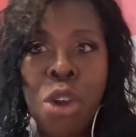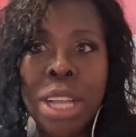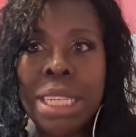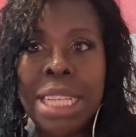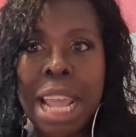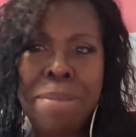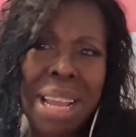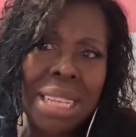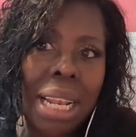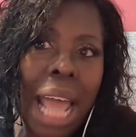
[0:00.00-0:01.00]
your stay
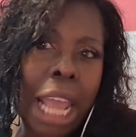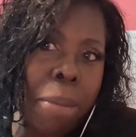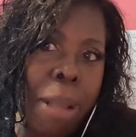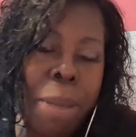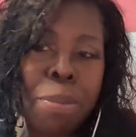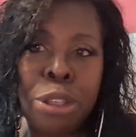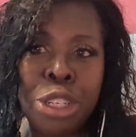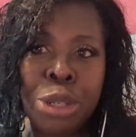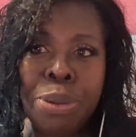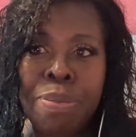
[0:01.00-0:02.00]
because a lot of people
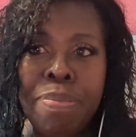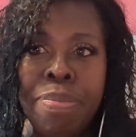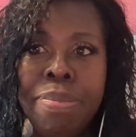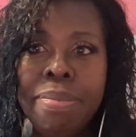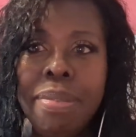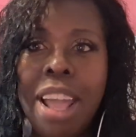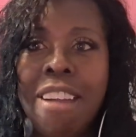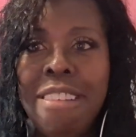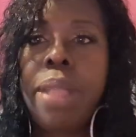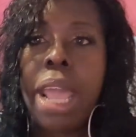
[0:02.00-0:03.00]
do.
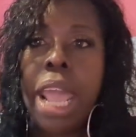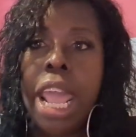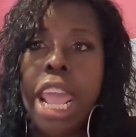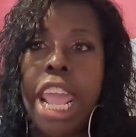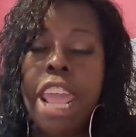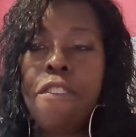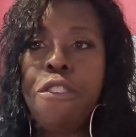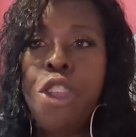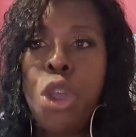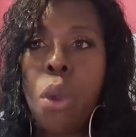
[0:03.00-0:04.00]
All right. If
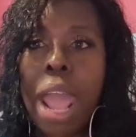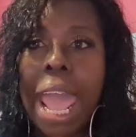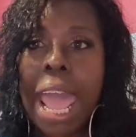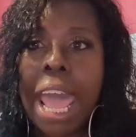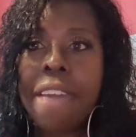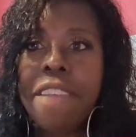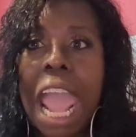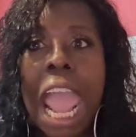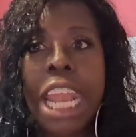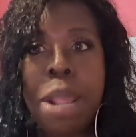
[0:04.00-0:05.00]
you have
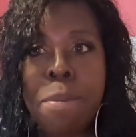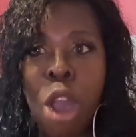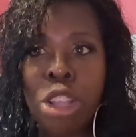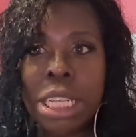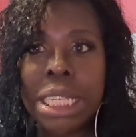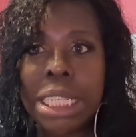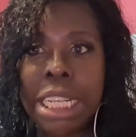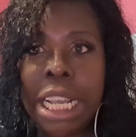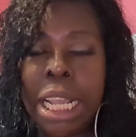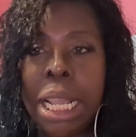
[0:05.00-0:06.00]
an
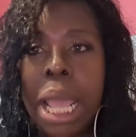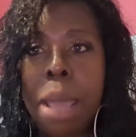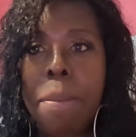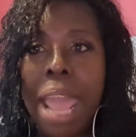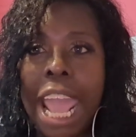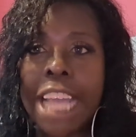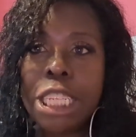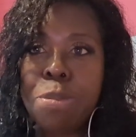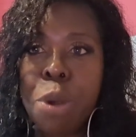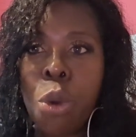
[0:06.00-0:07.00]
emergency
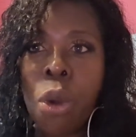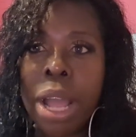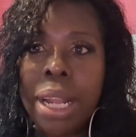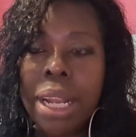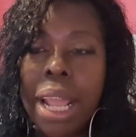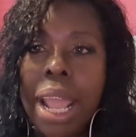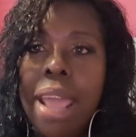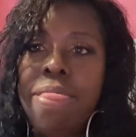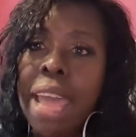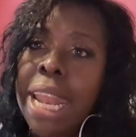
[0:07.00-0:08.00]
passport,
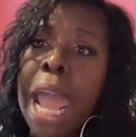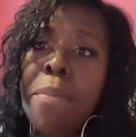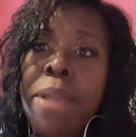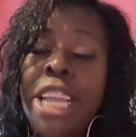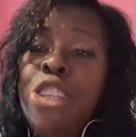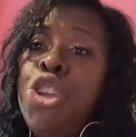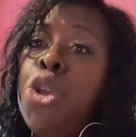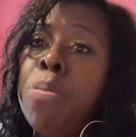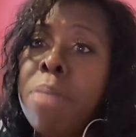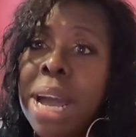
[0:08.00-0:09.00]
then that means
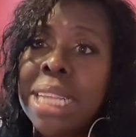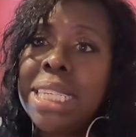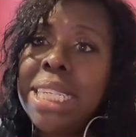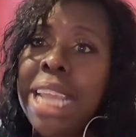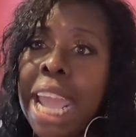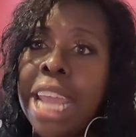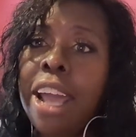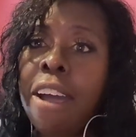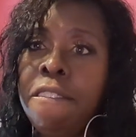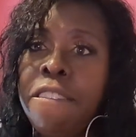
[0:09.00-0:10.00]
you must get
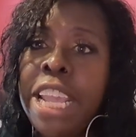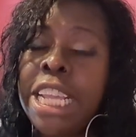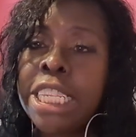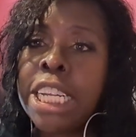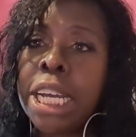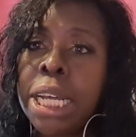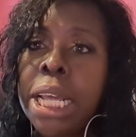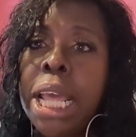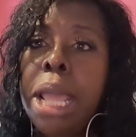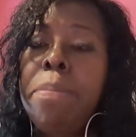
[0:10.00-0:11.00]
a visa
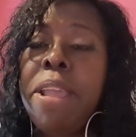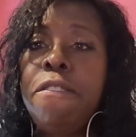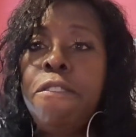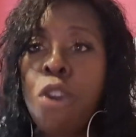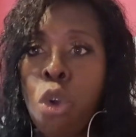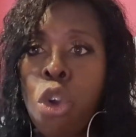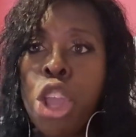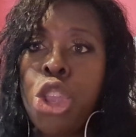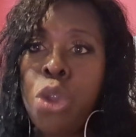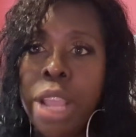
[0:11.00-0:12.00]

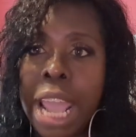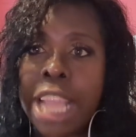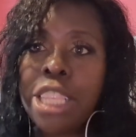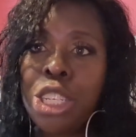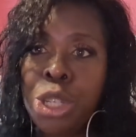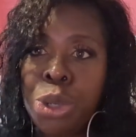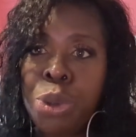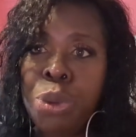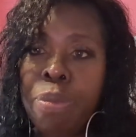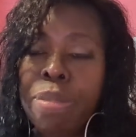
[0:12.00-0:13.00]
before you get
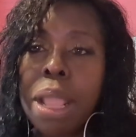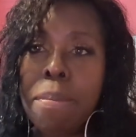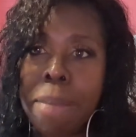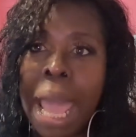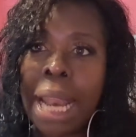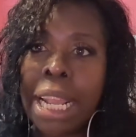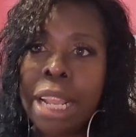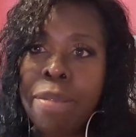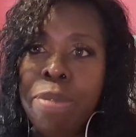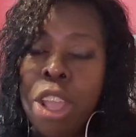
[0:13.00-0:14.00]
to Bali.